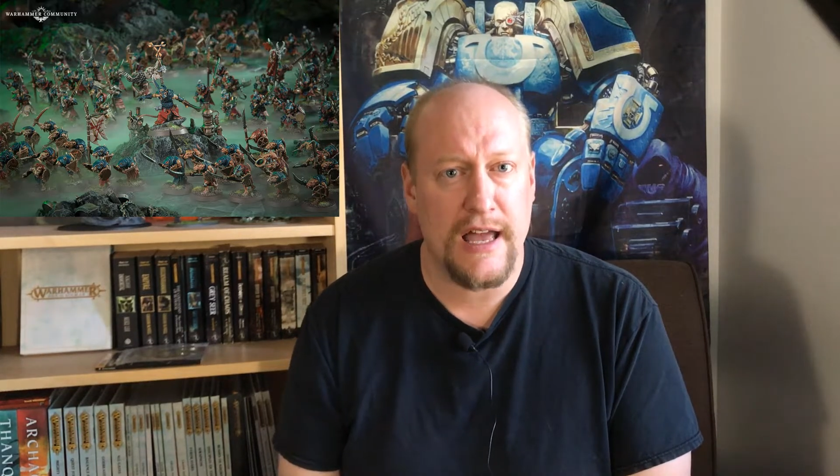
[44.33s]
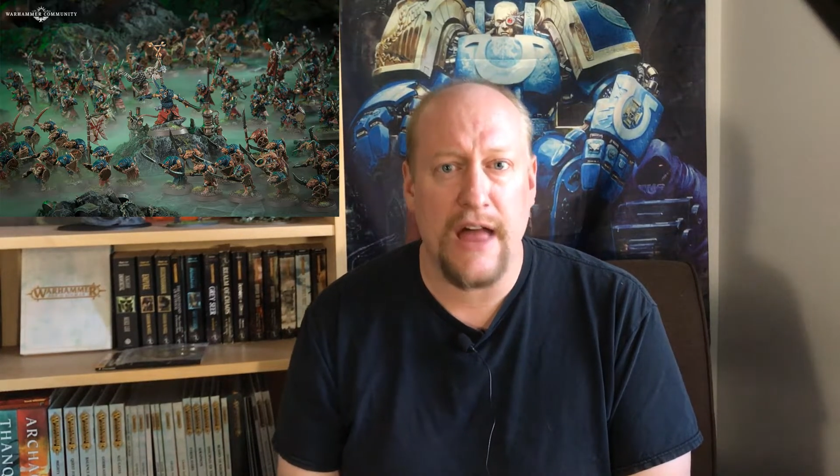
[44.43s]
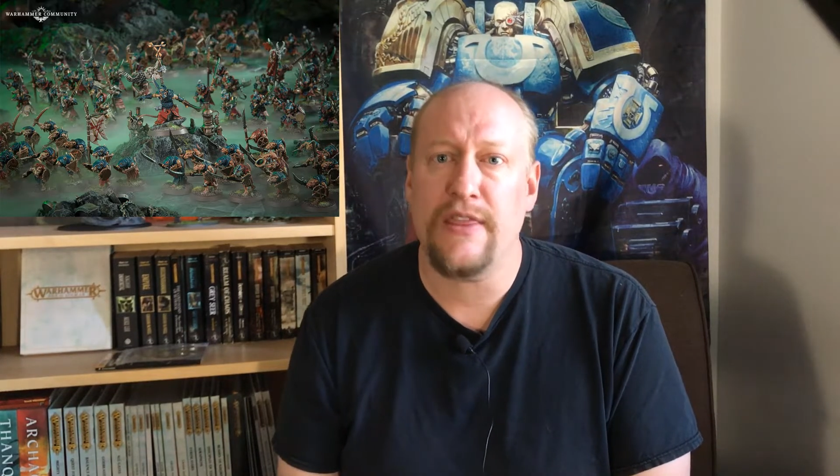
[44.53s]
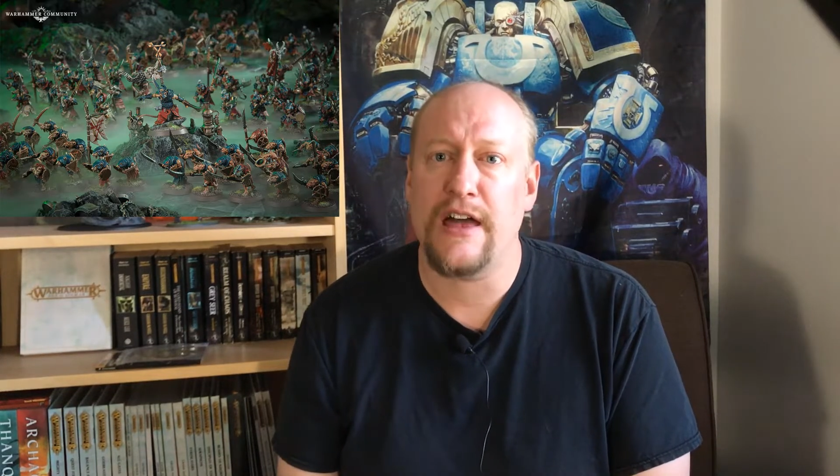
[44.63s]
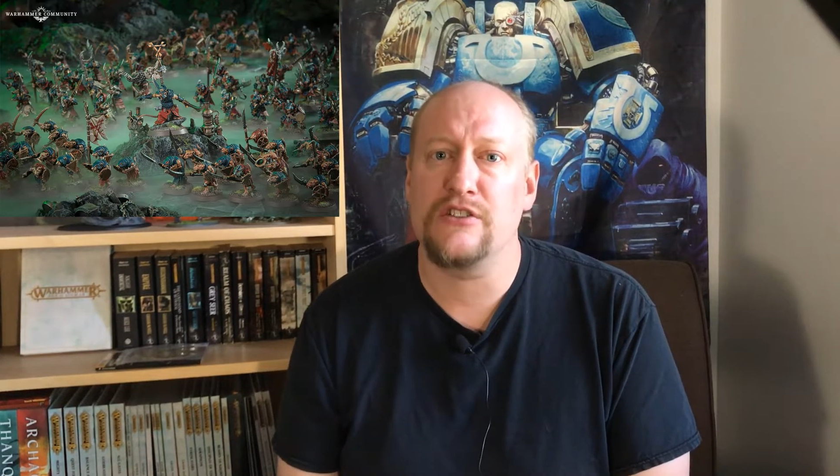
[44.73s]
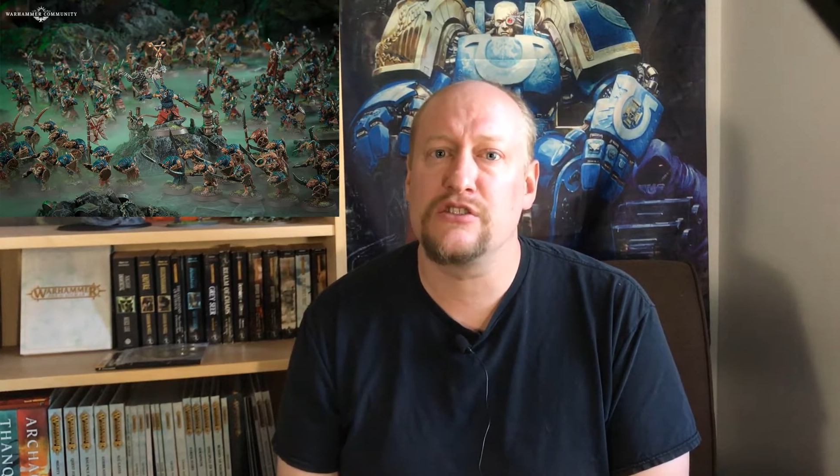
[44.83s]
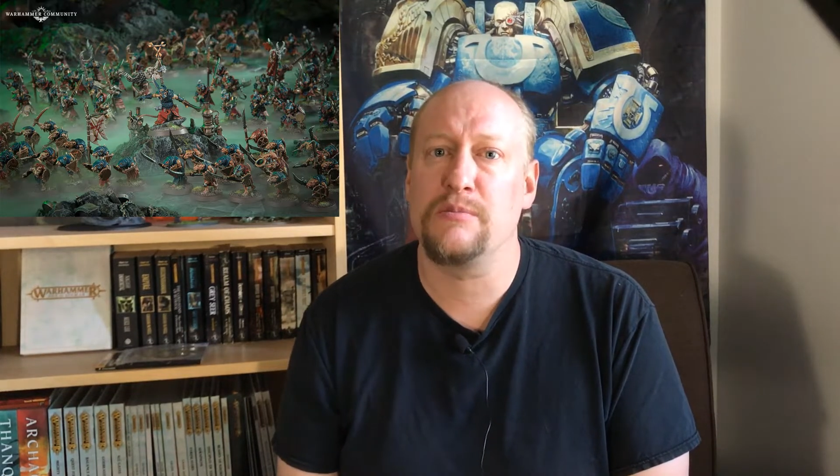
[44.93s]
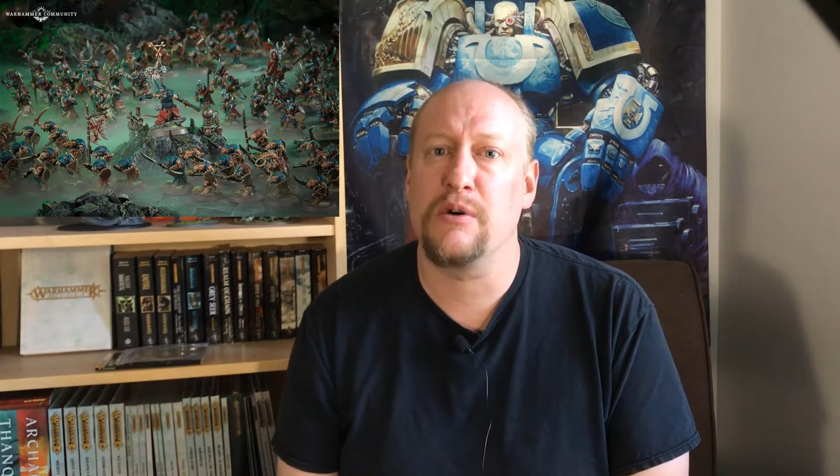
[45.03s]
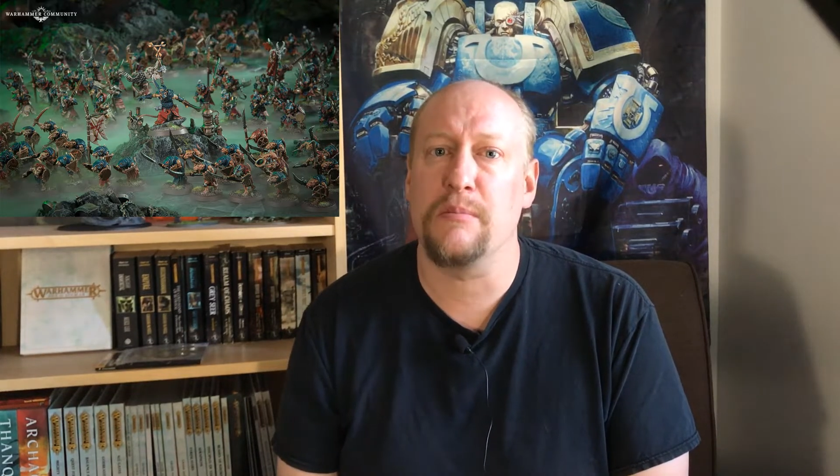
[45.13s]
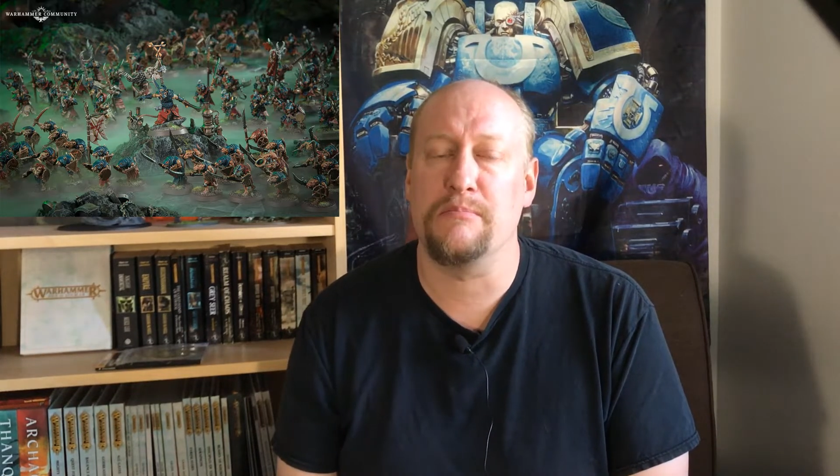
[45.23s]
and that is
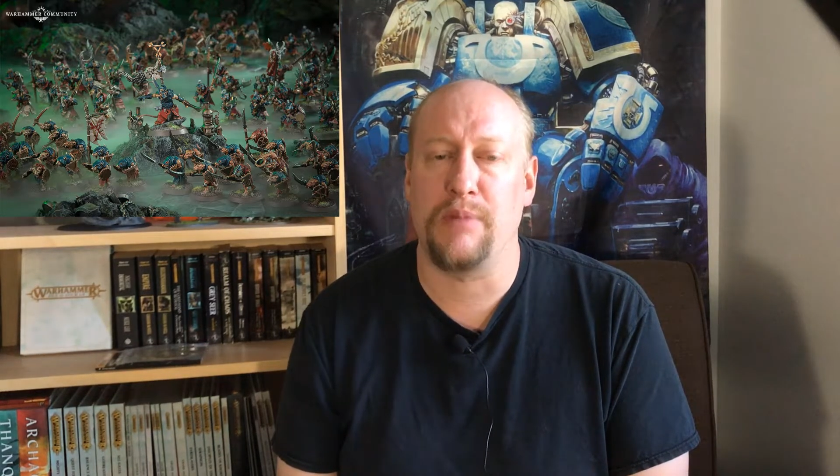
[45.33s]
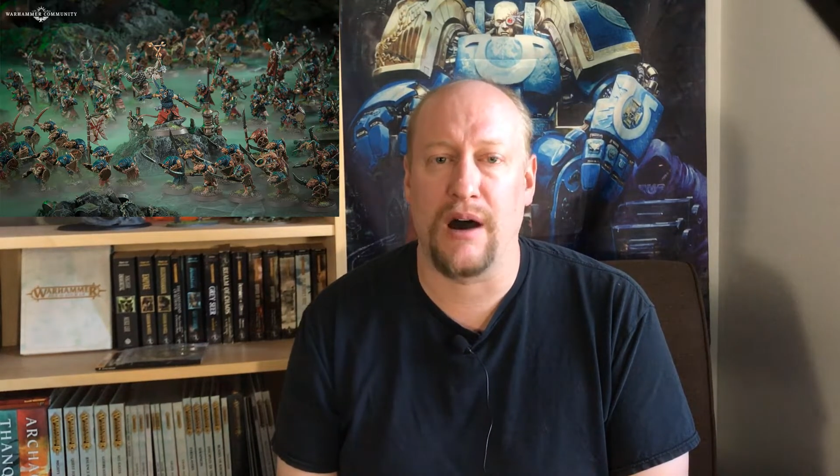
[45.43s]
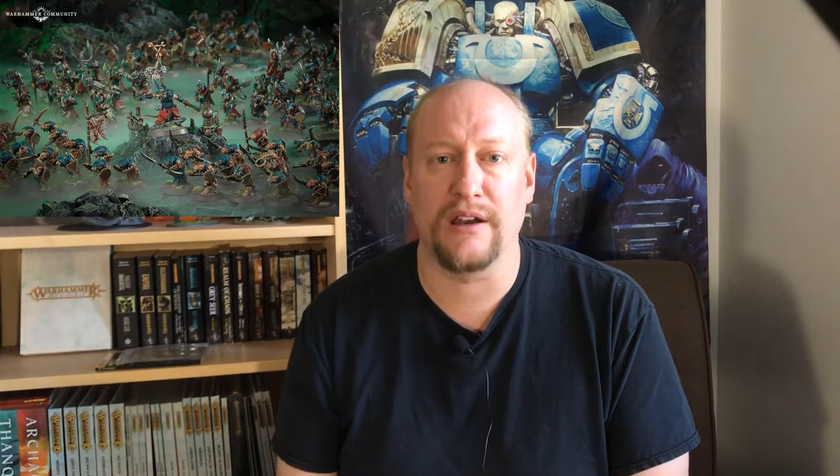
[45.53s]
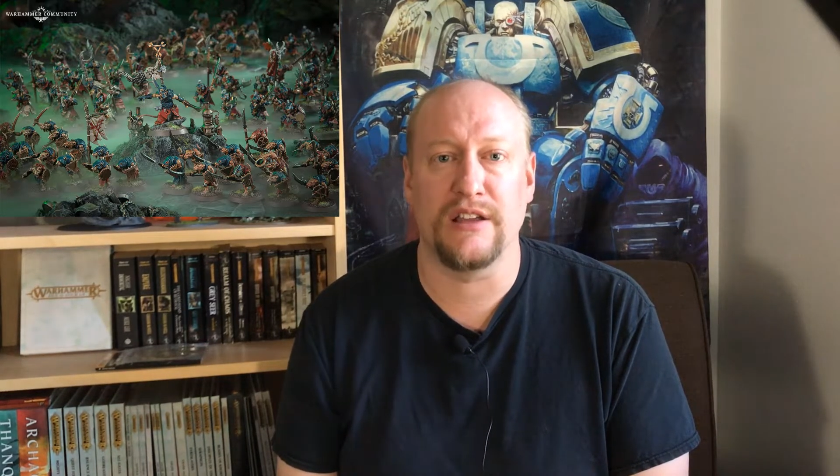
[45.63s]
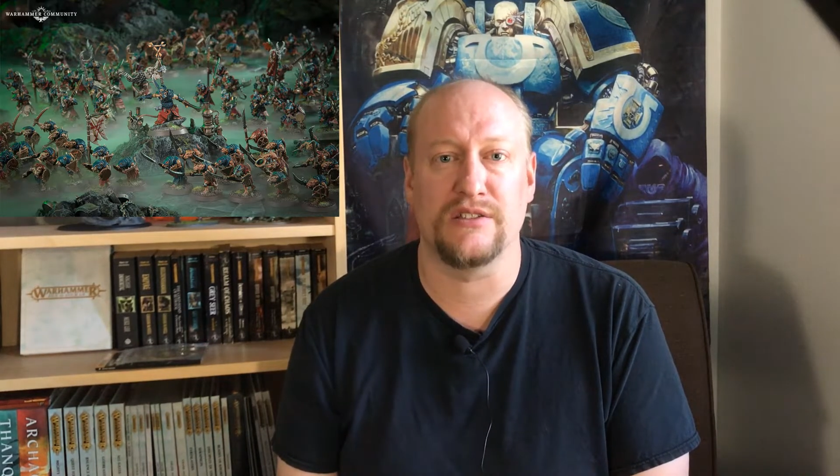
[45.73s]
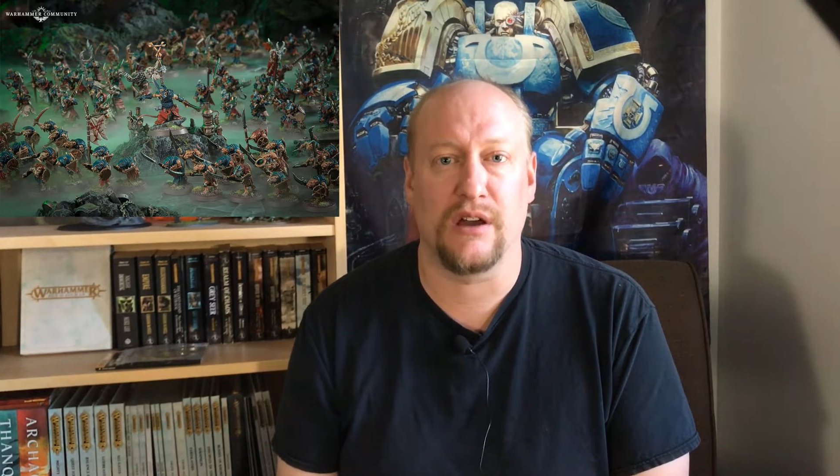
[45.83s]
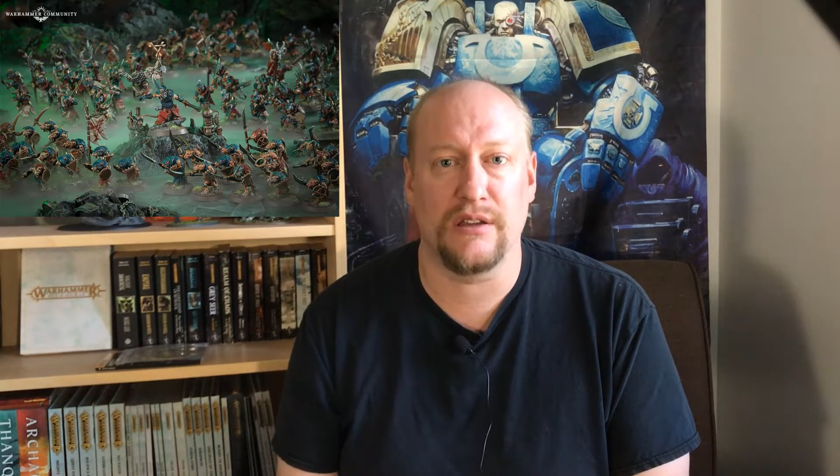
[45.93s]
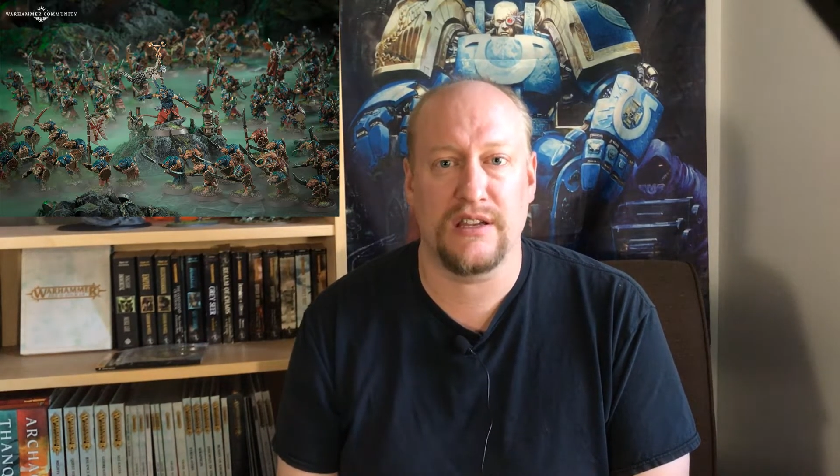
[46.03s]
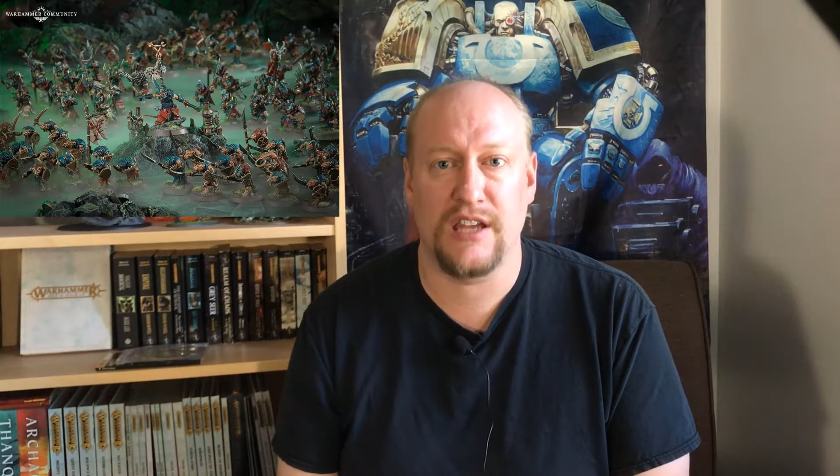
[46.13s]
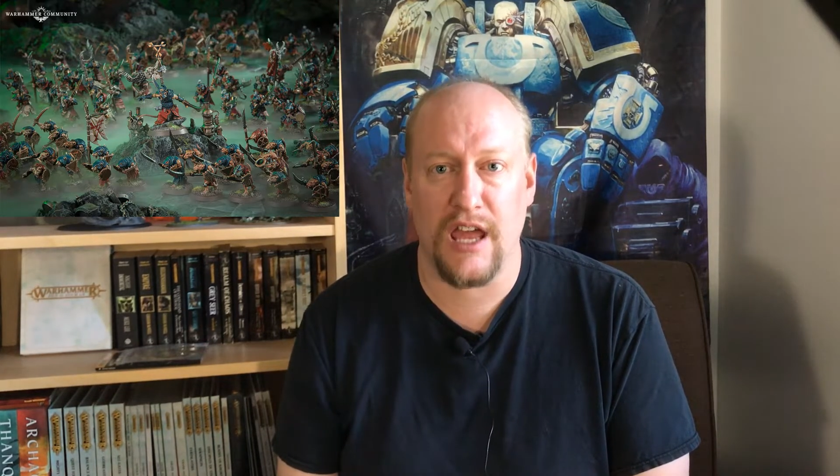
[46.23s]
to put bodies on
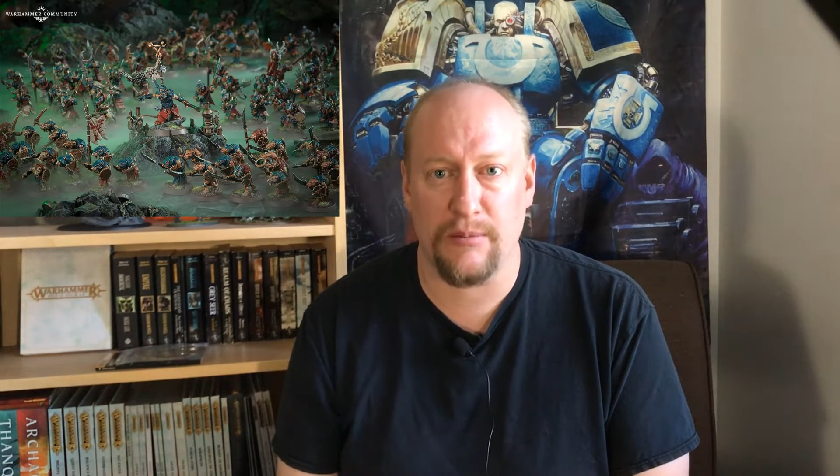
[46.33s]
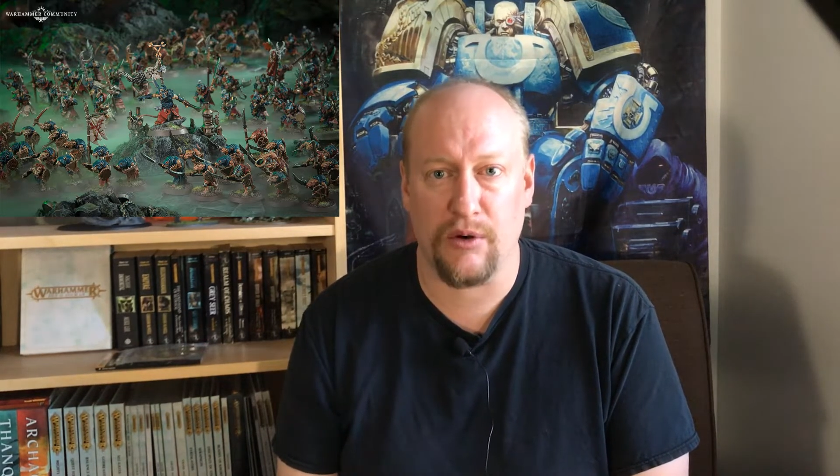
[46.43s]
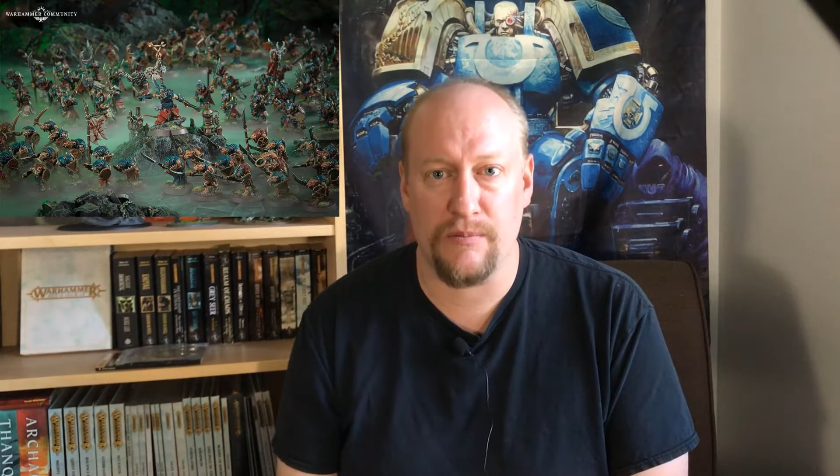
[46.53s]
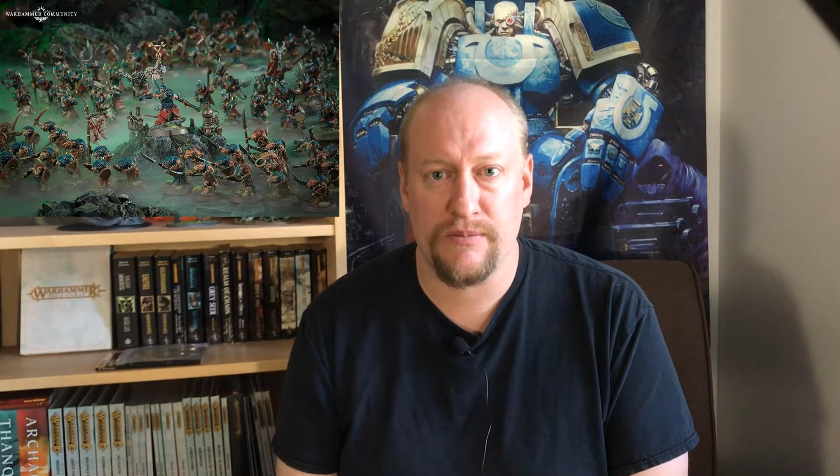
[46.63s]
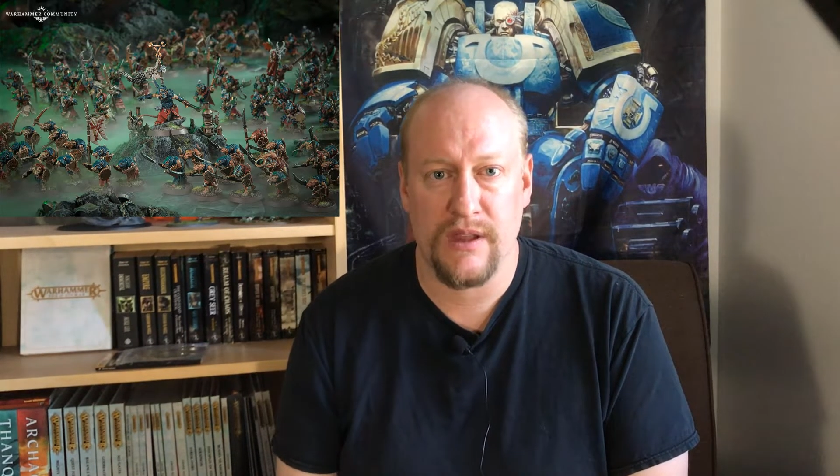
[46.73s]
the table.